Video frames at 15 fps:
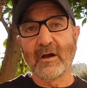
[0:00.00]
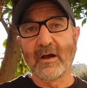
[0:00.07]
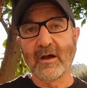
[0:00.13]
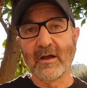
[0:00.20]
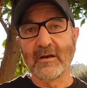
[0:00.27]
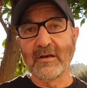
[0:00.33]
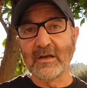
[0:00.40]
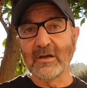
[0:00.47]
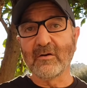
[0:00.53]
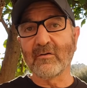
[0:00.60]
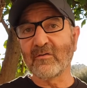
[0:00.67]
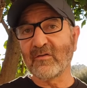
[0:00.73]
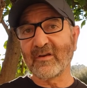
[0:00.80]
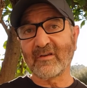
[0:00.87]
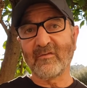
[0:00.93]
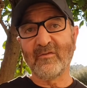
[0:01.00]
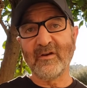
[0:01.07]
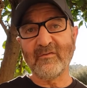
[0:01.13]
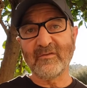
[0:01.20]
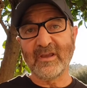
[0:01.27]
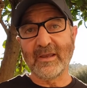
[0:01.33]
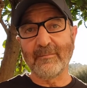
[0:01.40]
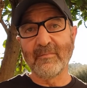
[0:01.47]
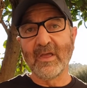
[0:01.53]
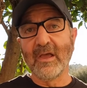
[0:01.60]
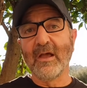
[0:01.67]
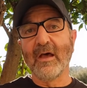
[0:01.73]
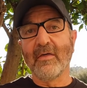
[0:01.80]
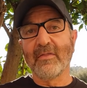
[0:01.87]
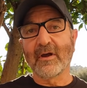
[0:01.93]
near $650.
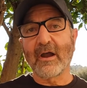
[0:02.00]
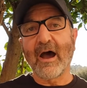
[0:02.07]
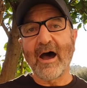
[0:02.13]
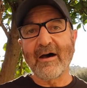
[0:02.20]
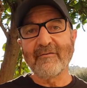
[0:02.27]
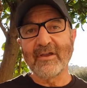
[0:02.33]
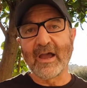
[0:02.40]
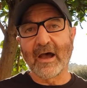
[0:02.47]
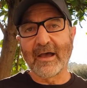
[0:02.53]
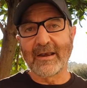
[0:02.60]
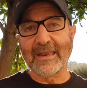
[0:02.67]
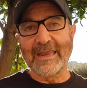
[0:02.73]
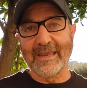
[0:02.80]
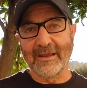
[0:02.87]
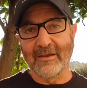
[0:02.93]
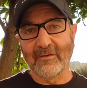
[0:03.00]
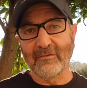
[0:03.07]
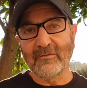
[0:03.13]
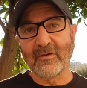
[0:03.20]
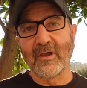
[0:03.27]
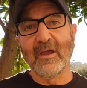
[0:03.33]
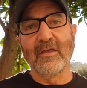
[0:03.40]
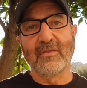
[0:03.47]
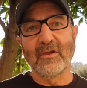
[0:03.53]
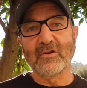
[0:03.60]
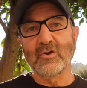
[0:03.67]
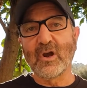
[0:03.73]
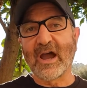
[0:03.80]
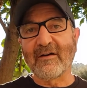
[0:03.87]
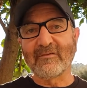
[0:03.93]
The caveat is that
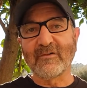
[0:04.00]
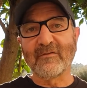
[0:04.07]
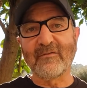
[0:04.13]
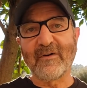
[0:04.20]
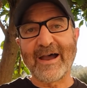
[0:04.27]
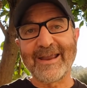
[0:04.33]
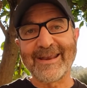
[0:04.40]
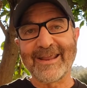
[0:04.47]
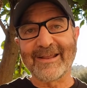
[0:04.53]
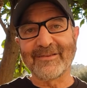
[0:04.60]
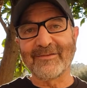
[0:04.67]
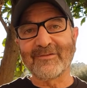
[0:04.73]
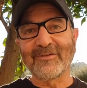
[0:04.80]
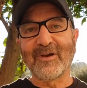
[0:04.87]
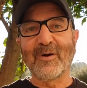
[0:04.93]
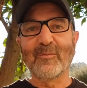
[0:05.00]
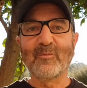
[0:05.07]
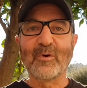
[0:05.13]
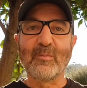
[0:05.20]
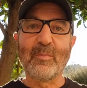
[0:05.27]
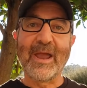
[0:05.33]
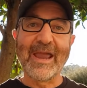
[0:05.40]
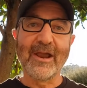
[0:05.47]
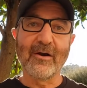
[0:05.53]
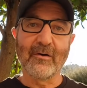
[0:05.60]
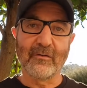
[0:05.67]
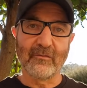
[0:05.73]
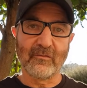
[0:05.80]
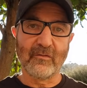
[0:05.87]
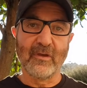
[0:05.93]
you have to finance some
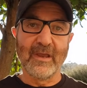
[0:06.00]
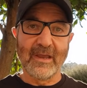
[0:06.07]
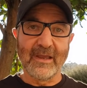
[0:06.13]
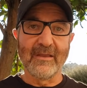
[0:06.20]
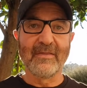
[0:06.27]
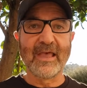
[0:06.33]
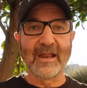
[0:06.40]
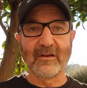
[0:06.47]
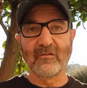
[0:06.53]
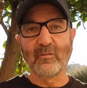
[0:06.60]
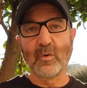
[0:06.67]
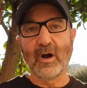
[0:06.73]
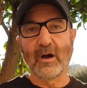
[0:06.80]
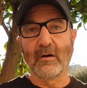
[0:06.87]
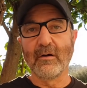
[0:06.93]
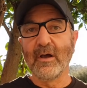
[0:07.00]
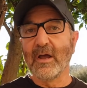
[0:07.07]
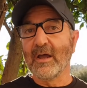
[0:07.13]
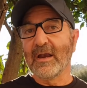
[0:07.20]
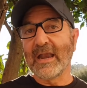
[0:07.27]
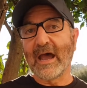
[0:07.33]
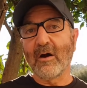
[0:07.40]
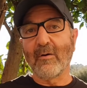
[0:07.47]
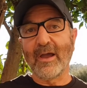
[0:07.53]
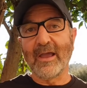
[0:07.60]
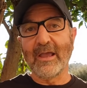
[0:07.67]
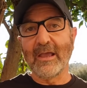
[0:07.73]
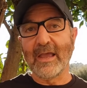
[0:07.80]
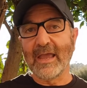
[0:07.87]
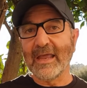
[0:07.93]
repairs in that as well. Now,
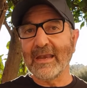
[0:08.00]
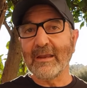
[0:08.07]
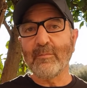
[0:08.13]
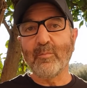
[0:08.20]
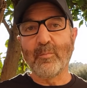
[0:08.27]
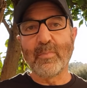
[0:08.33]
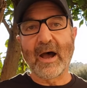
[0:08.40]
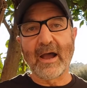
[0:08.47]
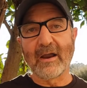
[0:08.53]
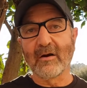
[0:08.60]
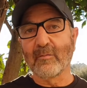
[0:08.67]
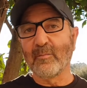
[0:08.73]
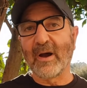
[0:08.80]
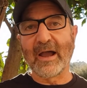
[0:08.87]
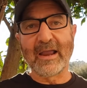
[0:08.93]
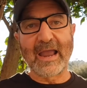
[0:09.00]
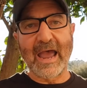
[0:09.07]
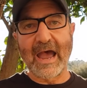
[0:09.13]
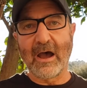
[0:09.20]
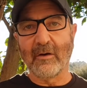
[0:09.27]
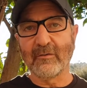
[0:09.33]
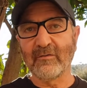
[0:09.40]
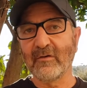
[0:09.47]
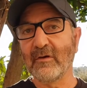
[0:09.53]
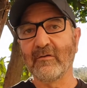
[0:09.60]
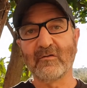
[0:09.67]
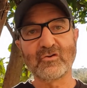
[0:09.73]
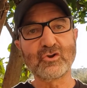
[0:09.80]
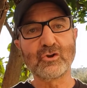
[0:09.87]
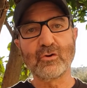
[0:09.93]
any buyer buying a house is
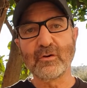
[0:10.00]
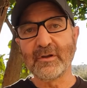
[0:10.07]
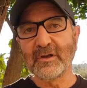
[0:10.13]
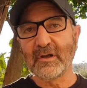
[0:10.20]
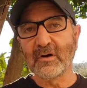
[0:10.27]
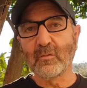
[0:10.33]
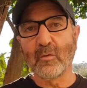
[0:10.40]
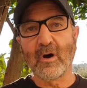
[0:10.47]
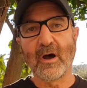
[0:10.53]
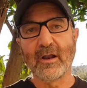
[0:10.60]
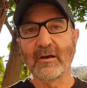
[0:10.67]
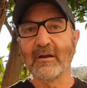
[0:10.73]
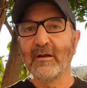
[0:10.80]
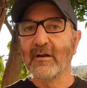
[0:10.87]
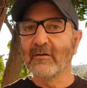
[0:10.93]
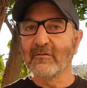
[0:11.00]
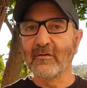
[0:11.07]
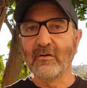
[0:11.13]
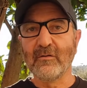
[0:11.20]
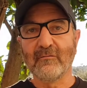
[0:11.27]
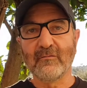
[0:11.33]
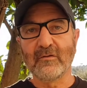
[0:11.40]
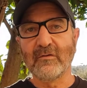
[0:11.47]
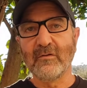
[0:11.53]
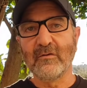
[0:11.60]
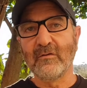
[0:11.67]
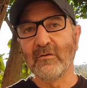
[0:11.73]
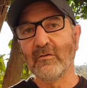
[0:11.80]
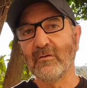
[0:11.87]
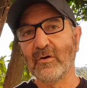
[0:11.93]
surely going to want to
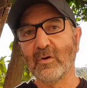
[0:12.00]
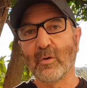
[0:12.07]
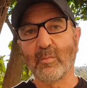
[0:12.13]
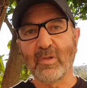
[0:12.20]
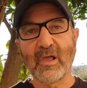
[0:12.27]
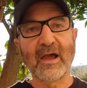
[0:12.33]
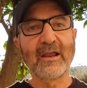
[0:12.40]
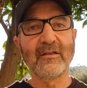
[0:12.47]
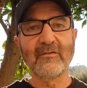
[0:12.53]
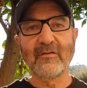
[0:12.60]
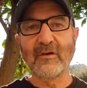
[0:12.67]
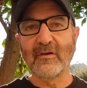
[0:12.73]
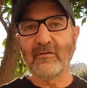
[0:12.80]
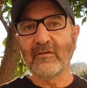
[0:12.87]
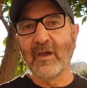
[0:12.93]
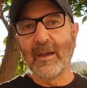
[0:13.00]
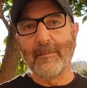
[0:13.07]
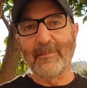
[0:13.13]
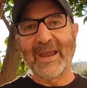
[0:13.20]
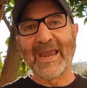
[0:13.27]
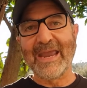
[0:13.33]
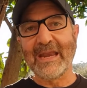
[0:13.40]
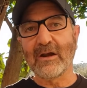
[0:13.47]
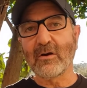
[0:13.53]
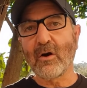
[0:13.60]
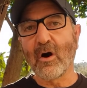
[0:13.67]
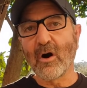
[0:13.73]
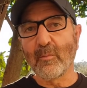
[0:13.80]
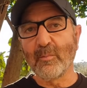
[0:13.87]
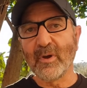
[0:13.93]
do new appliances, paint,
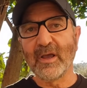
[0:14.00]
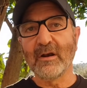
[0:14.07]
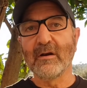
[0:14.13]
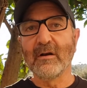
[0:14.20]
carpet,